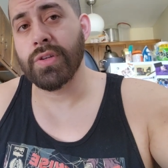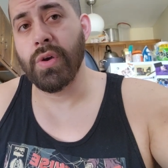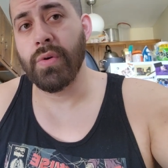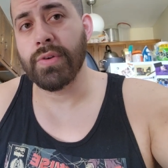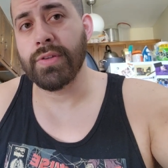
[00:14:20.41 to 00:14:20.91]
to
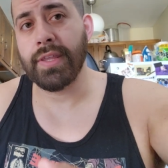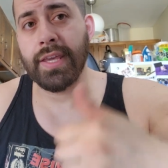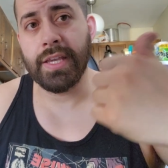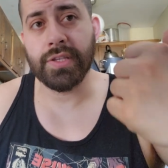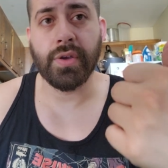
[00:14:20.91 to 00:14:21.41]
go to the
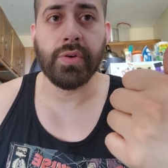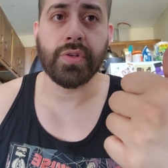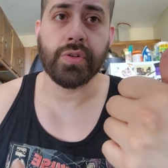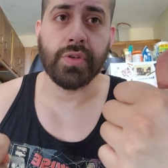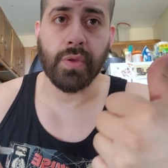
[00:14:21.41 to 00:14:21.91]
East
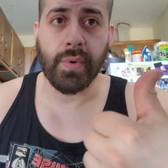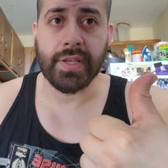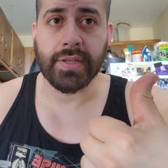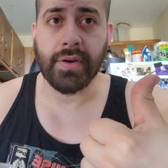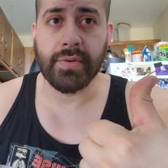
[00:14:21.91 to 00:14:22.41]
Coast or to the
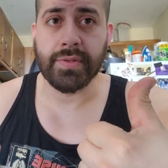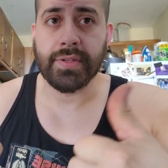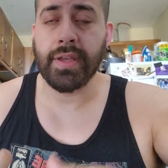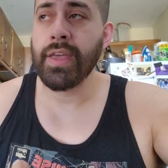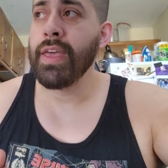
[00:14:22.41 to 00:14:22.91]
West Coast,